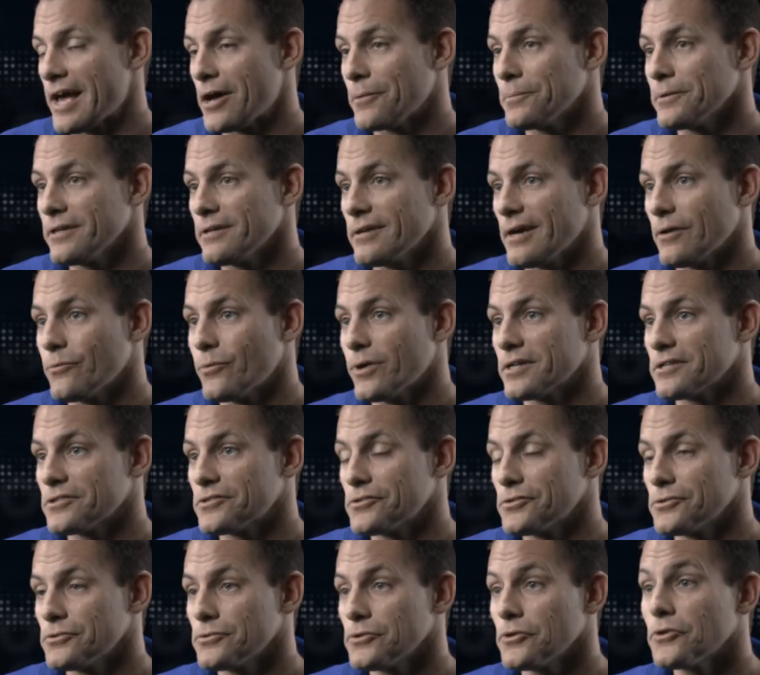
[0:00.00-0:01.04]
Albion I went
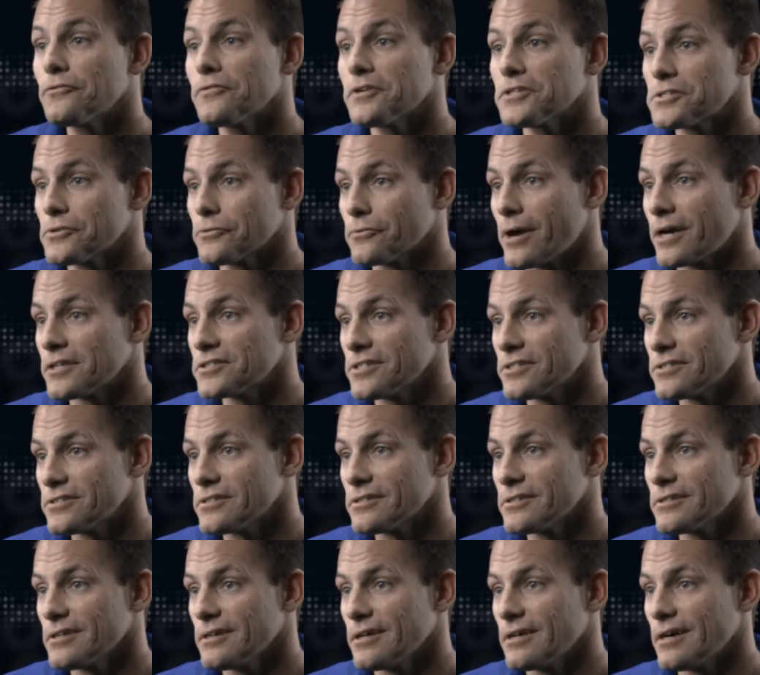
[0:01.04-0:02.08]
to University of
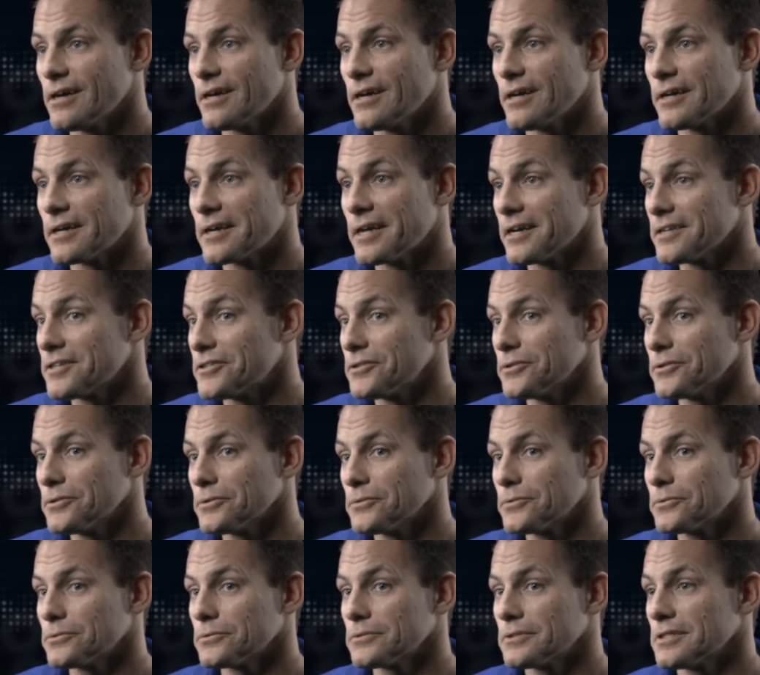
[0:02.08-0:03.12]
Rochester uh, again to
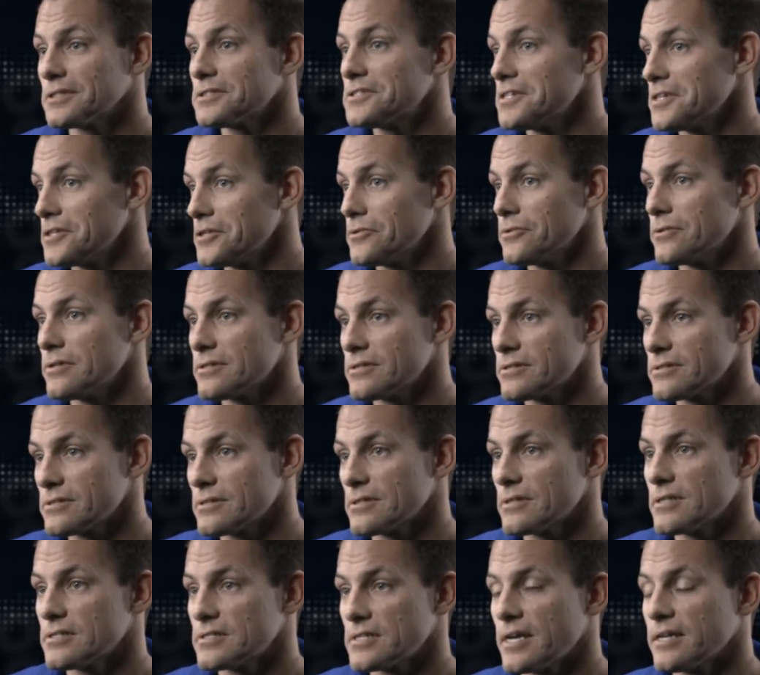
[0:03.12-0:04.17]
continue this
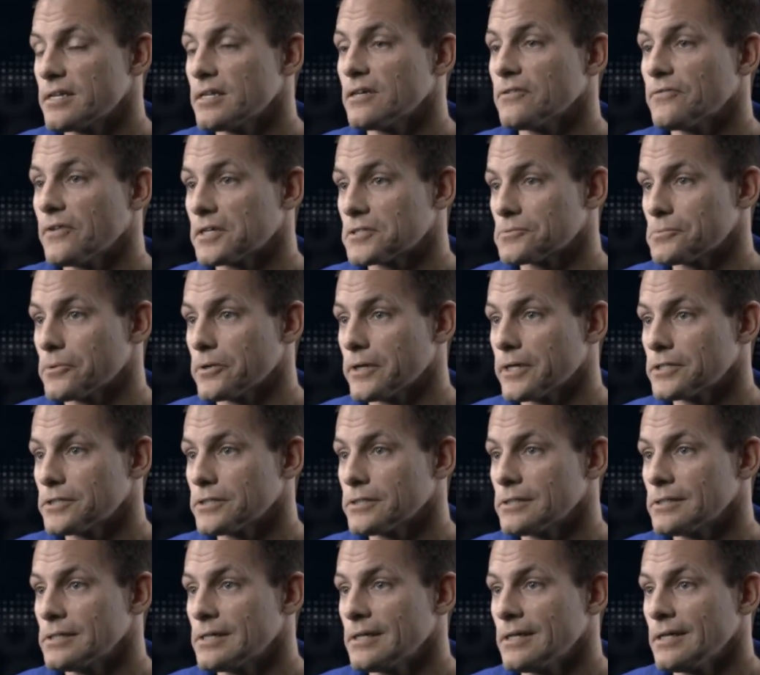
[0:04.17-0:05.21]
this idea of
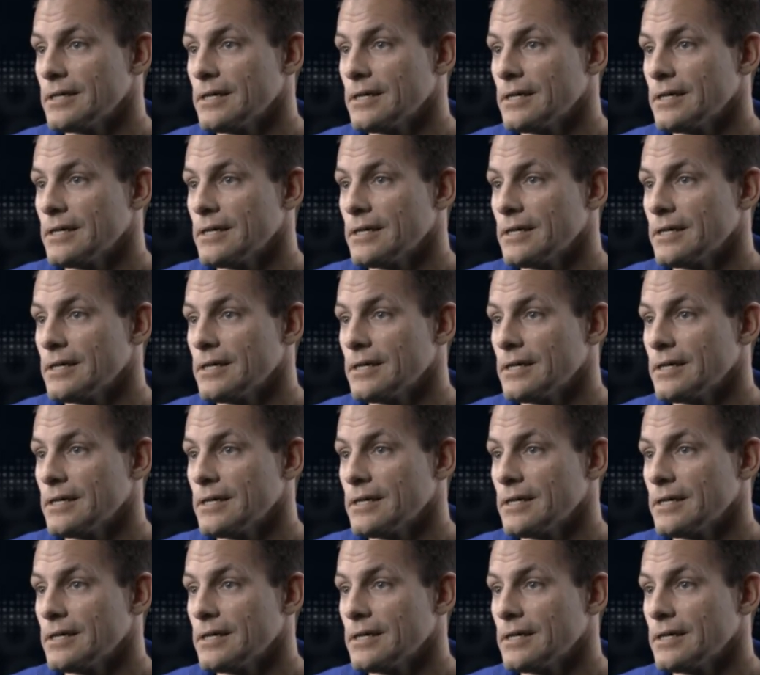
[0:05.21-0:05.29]
exploration